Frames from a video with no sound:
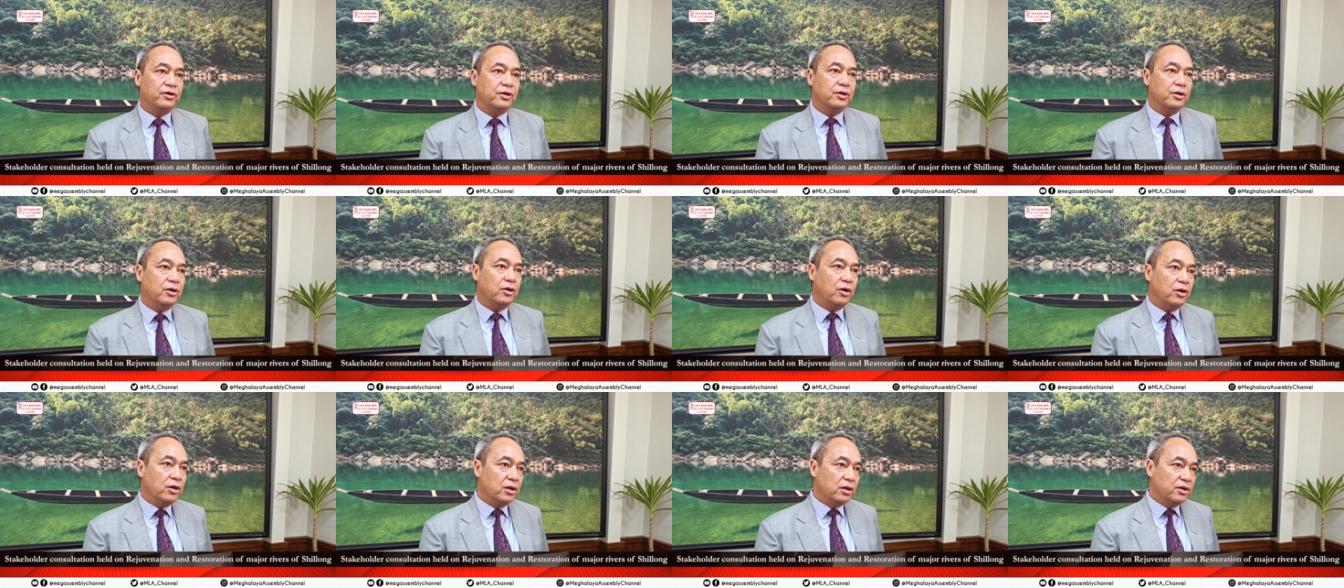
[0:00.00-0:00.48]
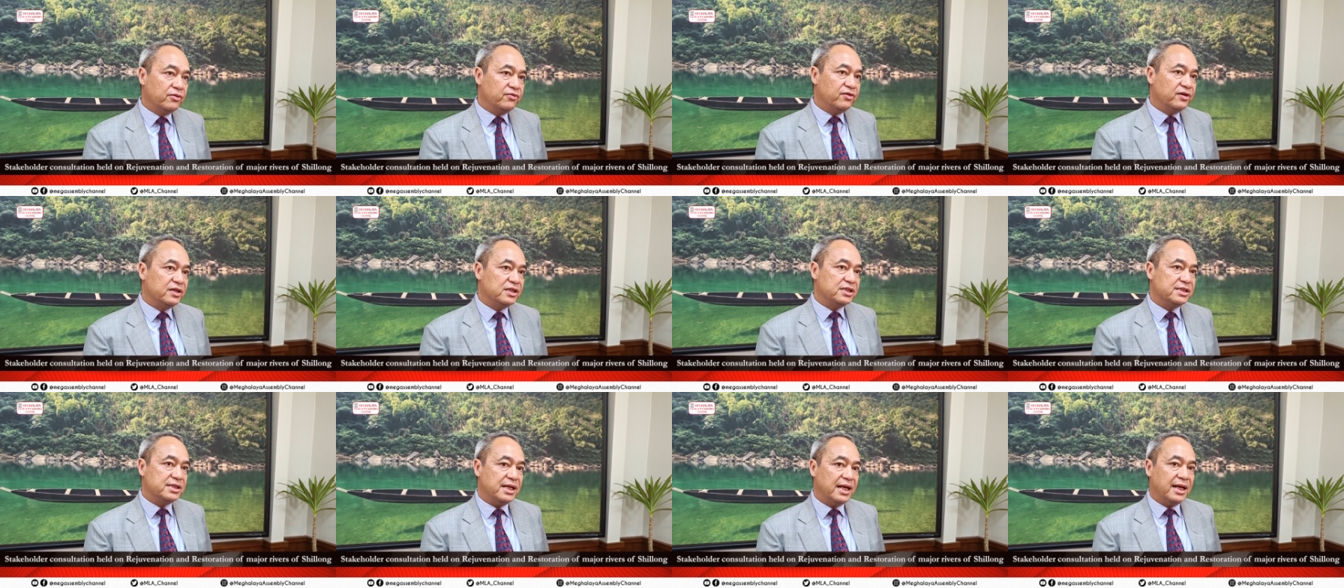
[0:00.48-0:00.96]
all of
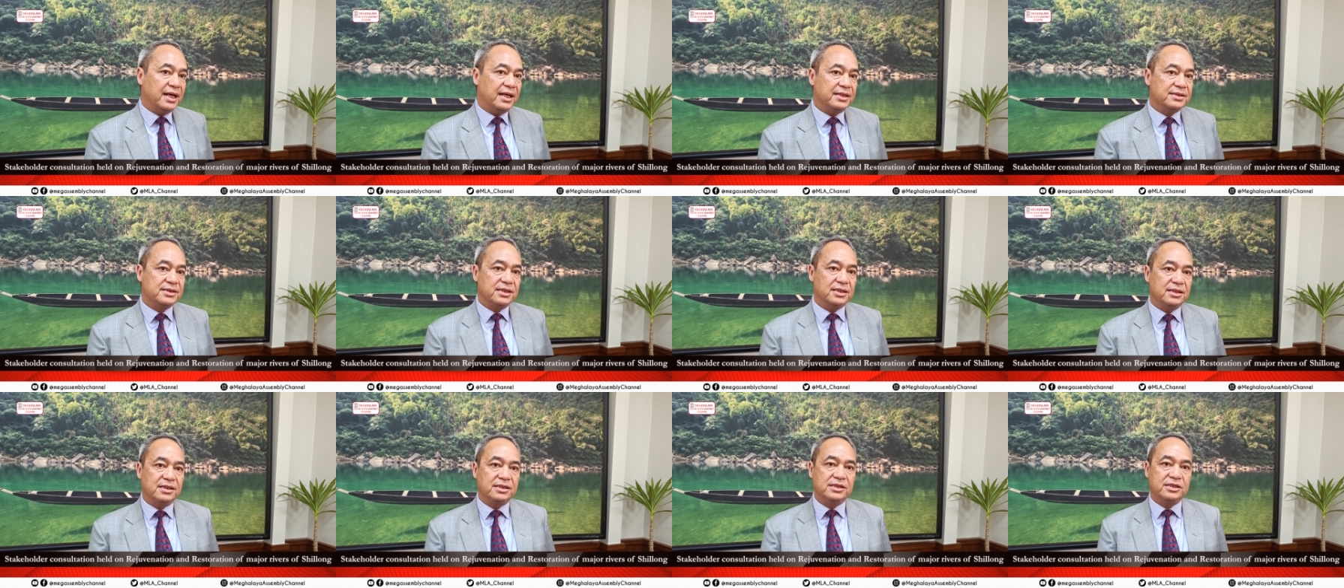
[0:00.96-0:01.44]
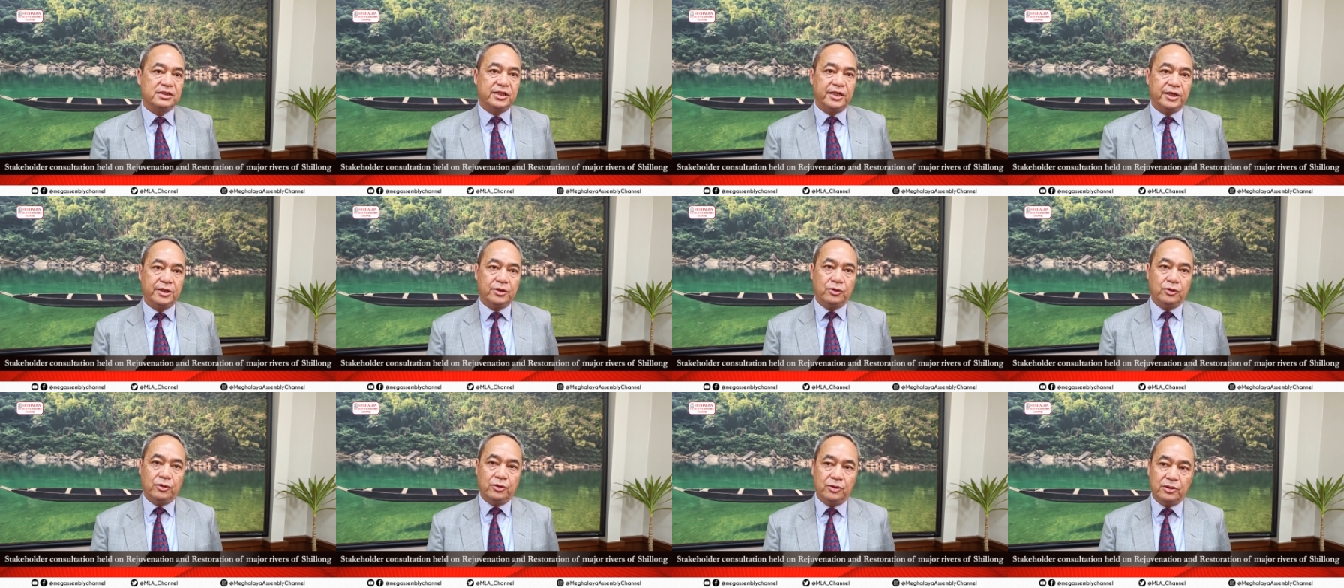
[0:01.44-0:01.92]
us as uh,
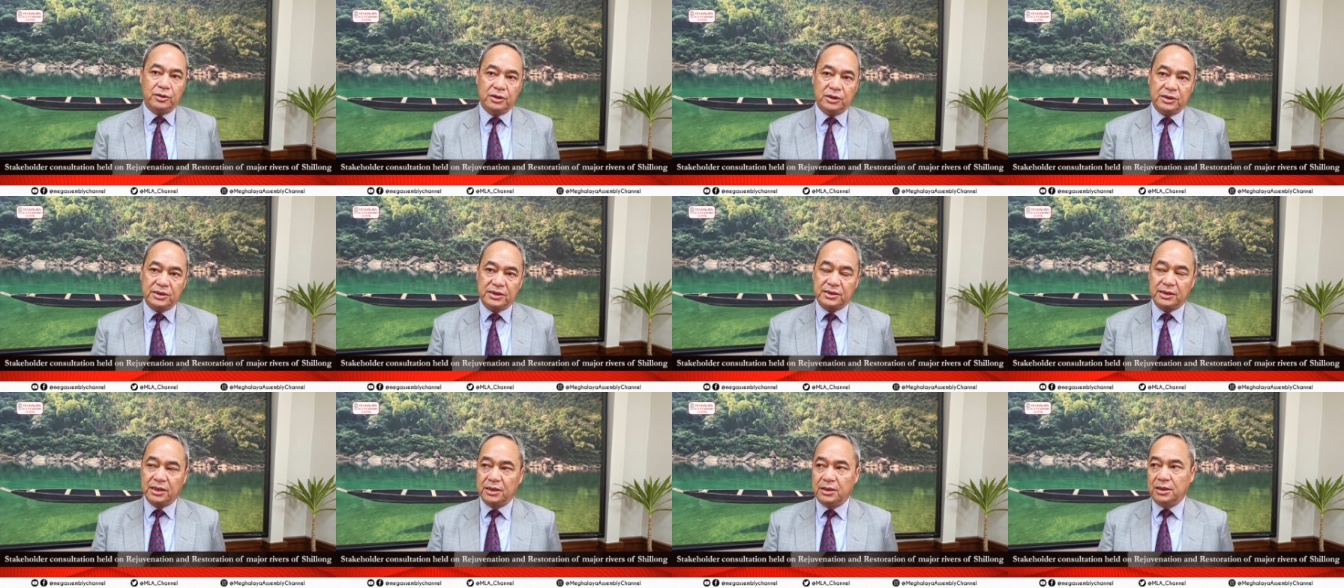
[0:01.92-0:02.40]
stakeholders.